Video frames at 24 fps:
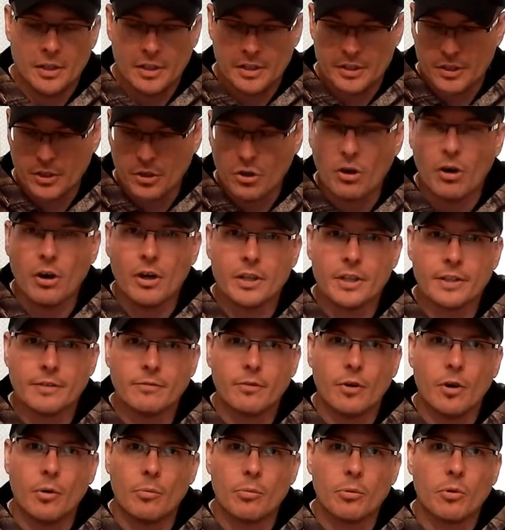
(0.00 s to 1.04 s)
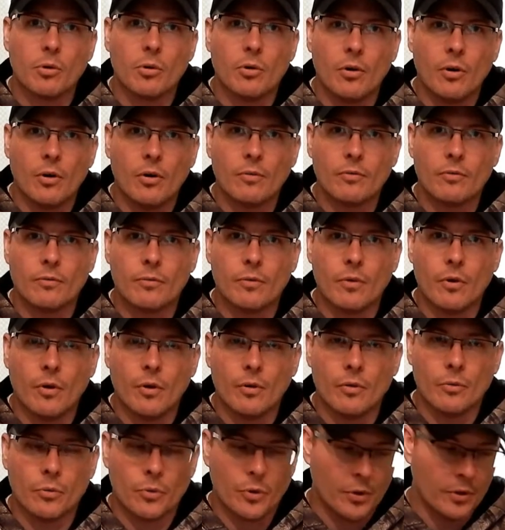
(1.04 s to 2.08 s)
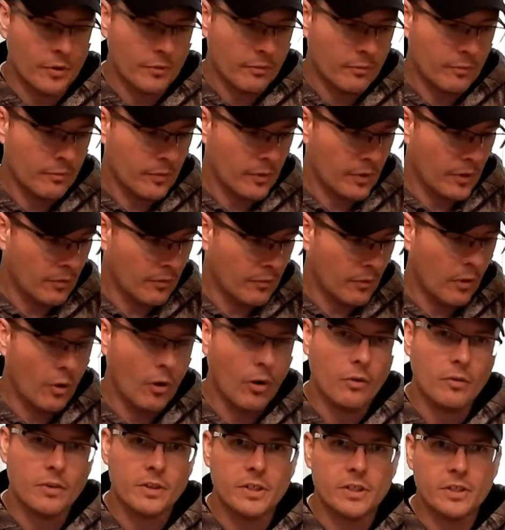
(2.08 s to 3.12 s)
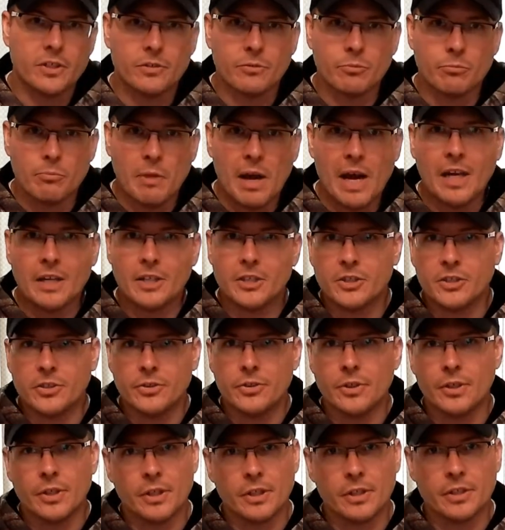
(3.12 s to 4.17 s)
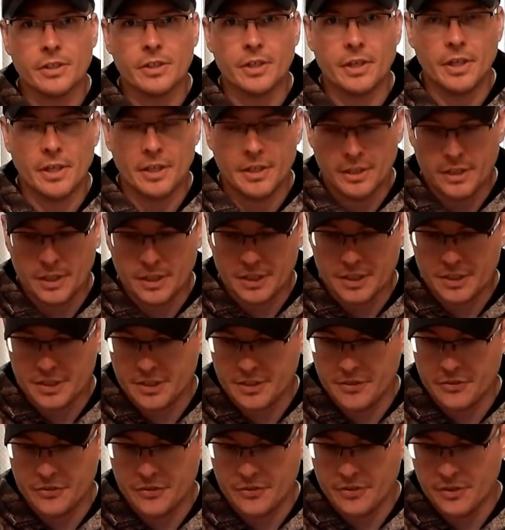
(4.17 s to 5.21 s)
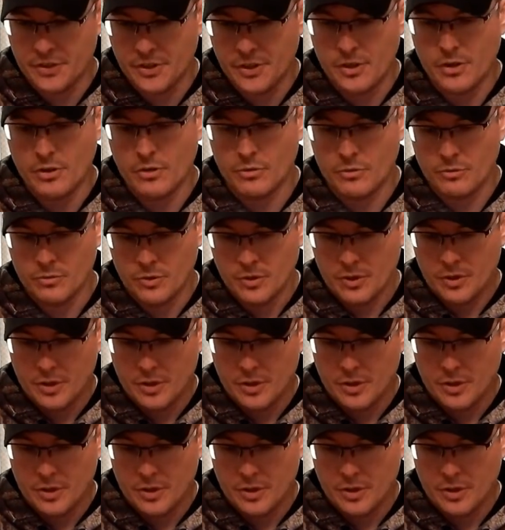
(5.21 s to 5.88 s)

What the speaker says: is the cause of the root of all these mass shootings, and it's, you know,